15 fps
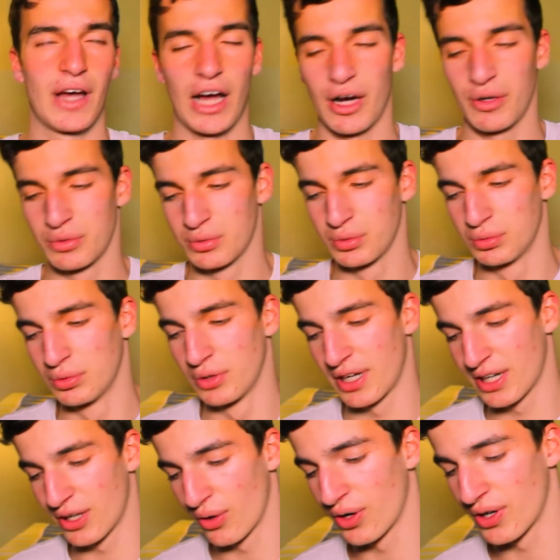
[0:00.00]
how to
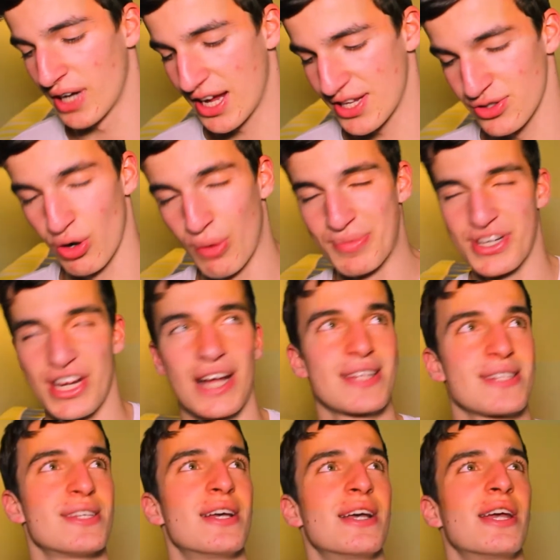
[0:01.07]
recognize
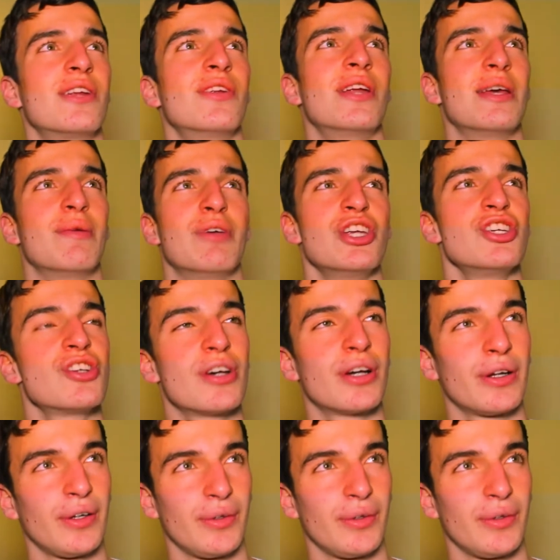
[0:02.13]
objects in an image.